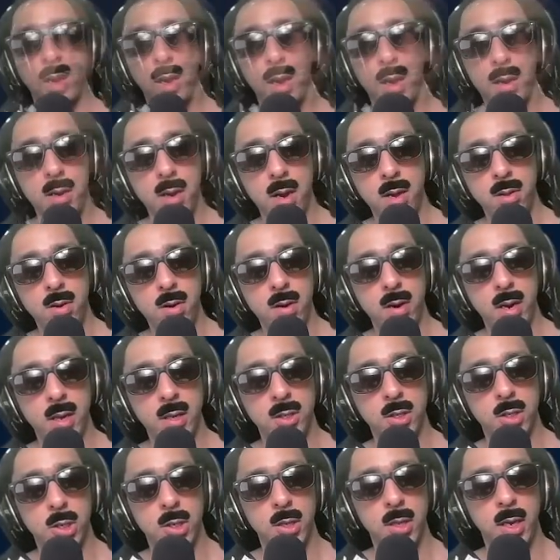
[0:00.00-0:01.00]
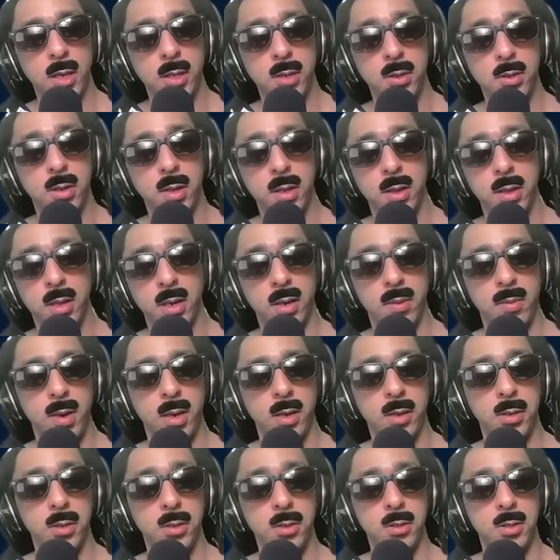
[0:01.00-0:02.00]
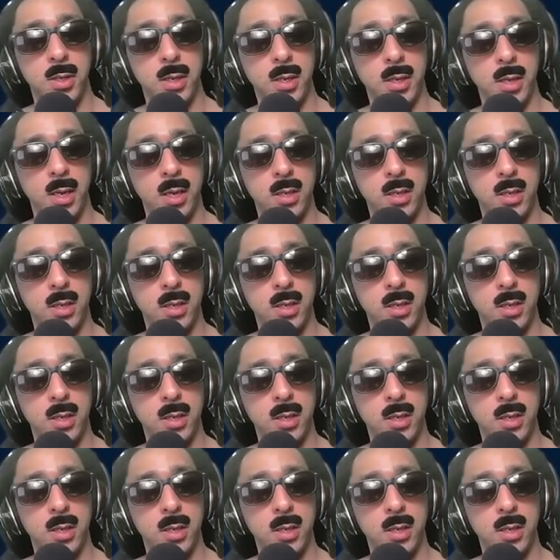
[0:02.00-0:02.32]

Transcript: Another engine that you could think about using